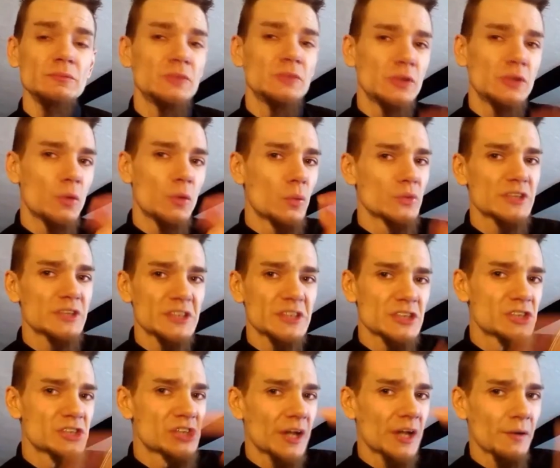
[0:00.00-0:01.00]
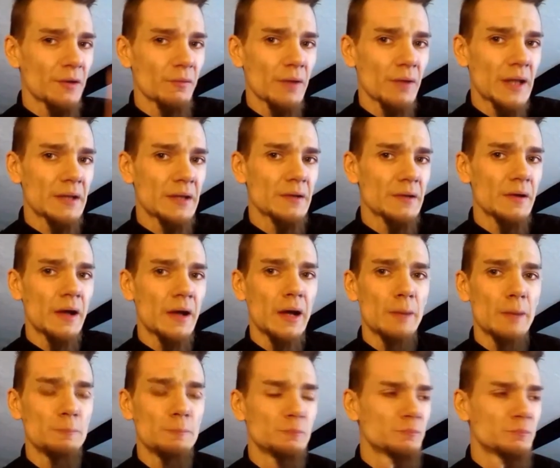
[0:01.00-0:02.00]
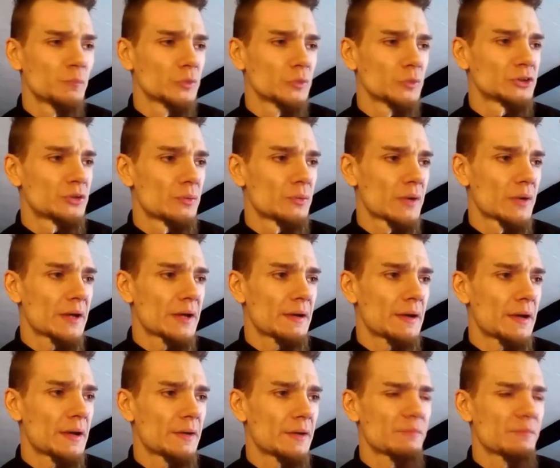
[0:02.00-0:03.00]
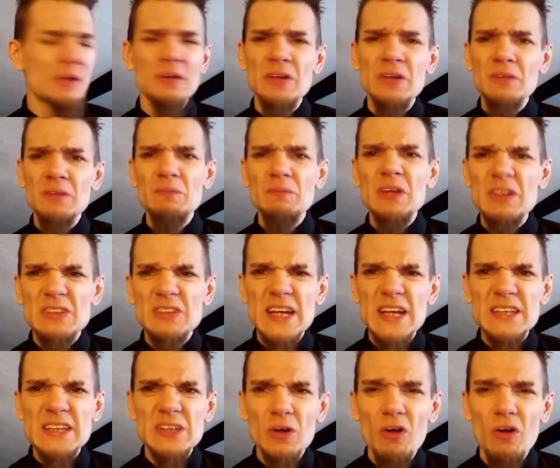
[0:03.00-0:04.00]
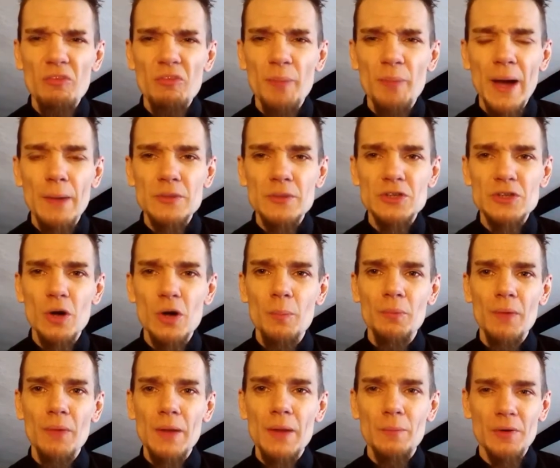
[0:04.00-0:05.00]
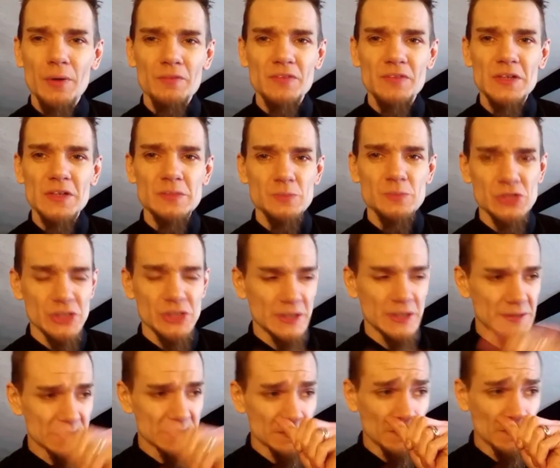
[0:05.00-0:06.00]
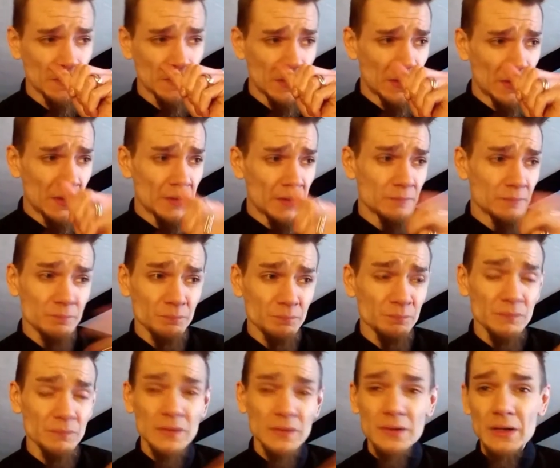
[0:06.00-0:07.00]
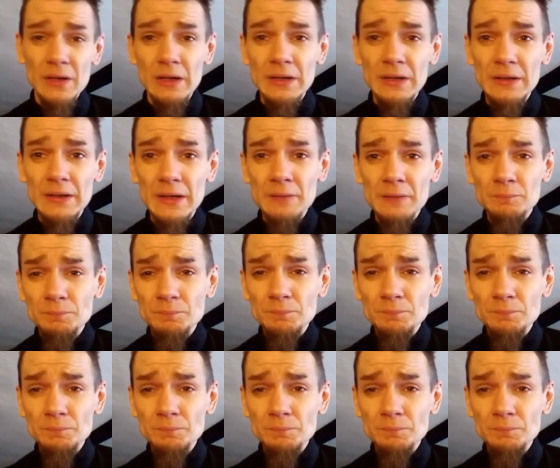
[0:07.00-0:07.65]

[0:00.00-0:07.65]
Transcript: cause it to generate, it takes a lot of power to operate one of these machines. Kinda.